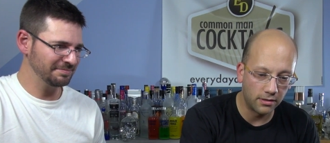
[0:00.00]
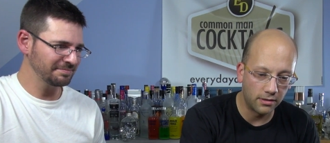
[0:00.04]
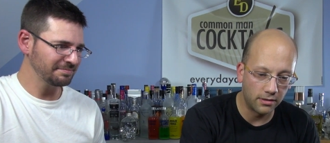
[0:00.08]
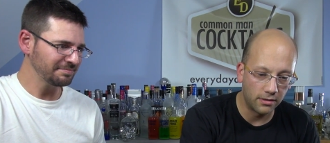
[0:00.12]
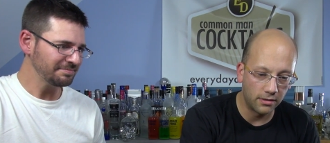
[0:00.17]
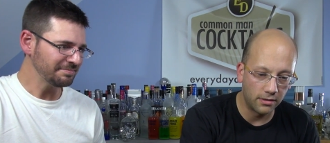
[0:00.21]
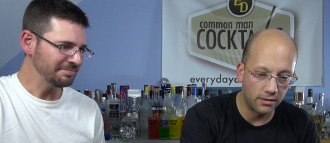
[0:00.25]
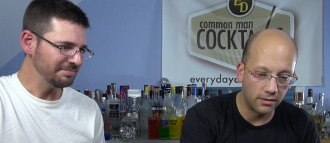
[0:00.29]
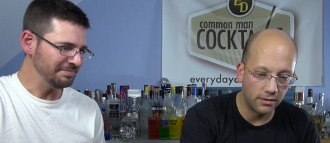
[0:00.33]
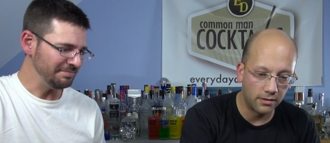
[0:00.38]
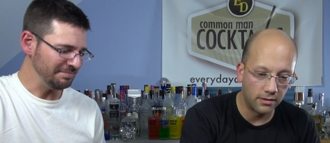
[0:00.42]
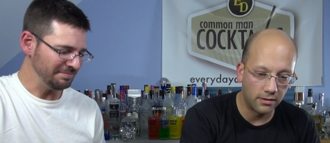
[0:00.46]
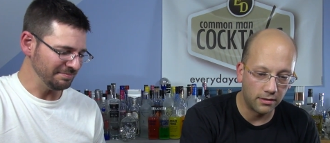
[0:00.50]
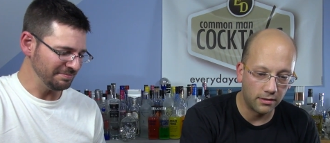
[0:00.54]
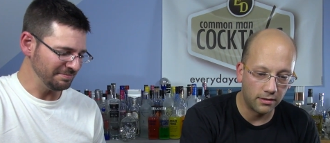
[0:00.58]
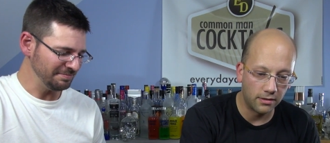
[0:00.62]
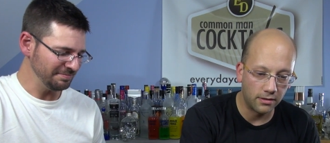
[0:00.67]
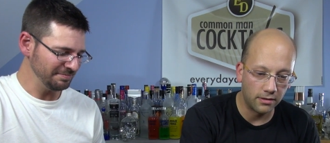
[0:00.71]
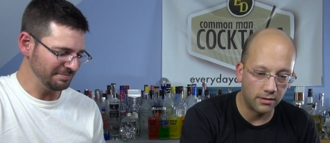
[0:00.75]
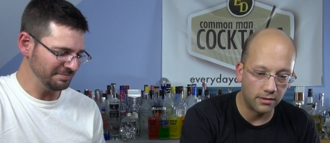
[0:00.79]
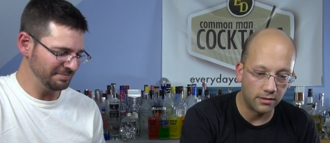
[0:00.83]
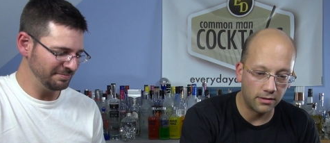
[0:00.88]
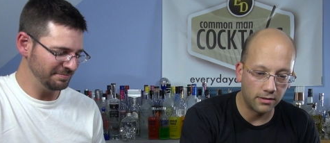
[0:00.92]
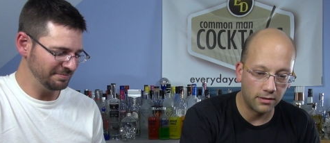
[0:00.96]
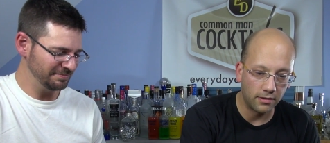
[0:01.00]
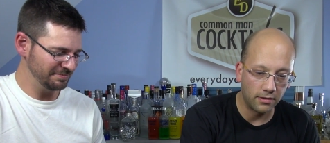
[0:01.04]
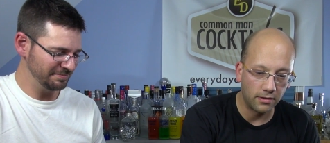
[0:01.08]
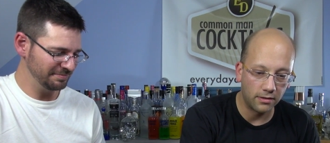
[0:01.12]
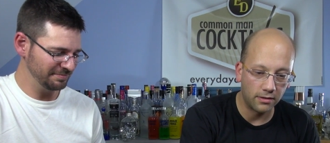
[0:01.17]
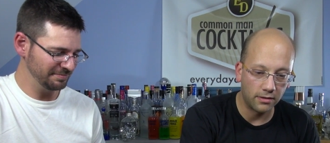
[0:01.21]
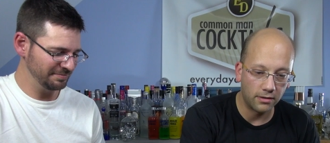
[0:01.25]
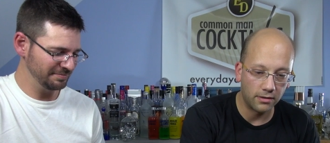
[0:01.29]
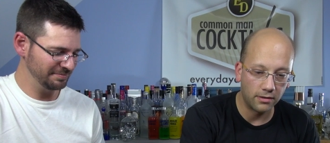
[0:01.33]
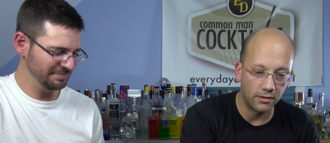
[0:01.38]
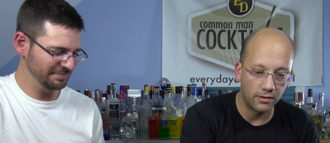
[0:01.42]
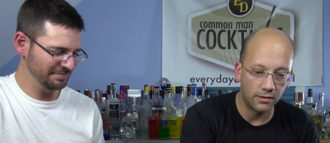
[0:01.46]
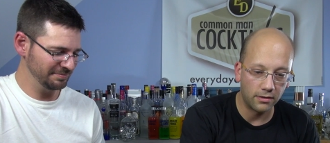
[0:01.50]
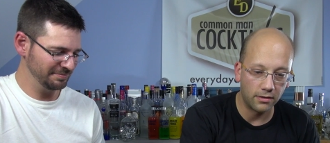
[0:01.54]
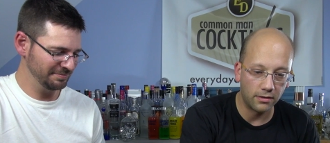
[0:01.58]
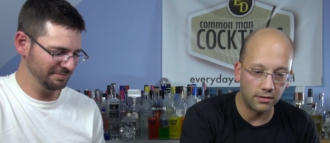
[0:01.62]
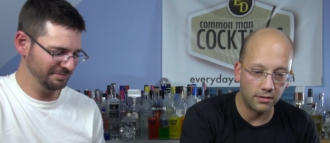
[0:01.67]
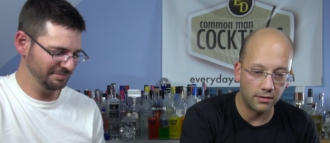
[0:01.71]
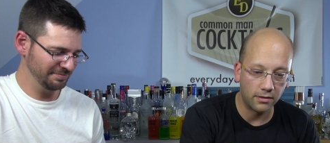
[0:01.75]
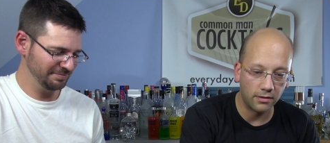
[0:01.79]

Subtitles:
Nobody speaks.